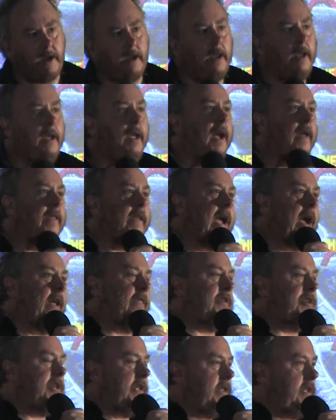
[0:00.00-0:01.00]
and you had the
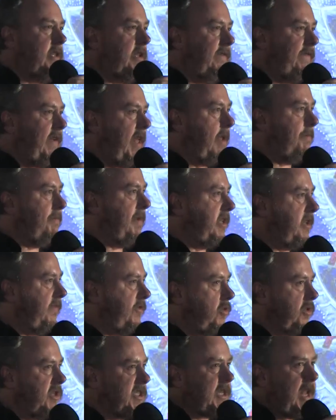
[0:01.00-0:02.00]
development of
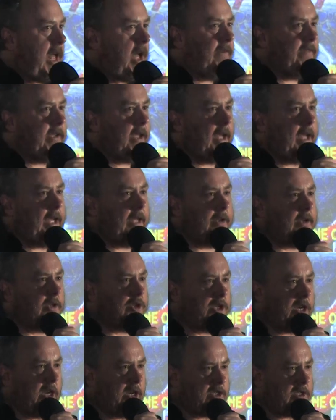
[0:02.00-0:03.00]
Yugoslavia and
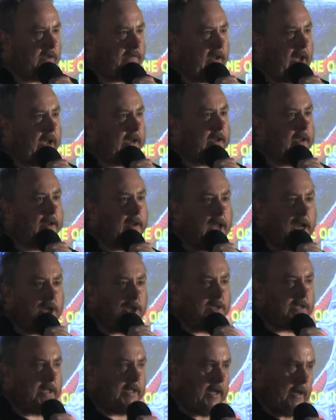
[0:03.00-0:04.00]
Czechoslovakia, nations that
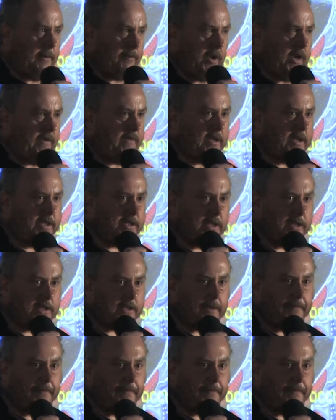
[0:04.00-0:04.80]
didn't previously exist,